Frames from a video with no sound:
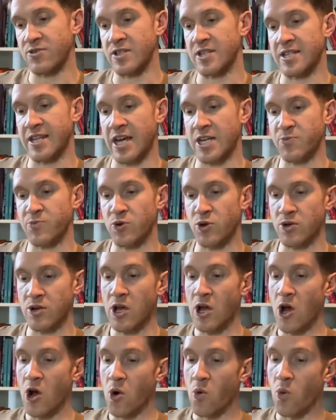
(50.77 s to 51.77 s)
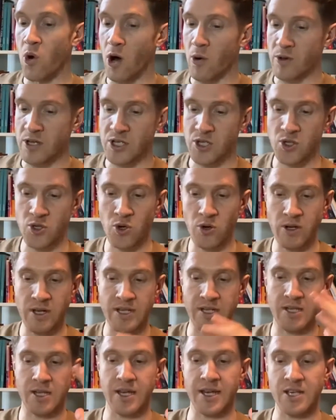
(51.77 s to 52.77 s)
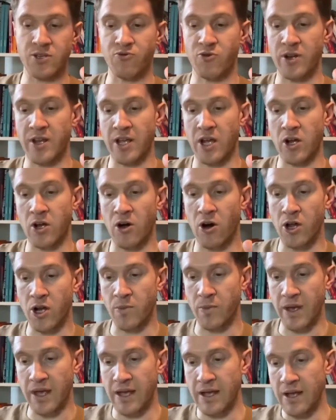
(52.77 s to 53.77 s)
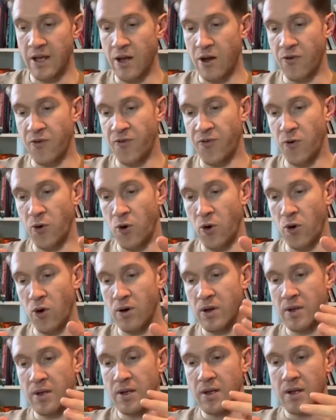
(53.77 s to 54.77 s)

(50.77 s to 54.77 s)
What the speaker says: the dashboard, what we saw is that his running economy for,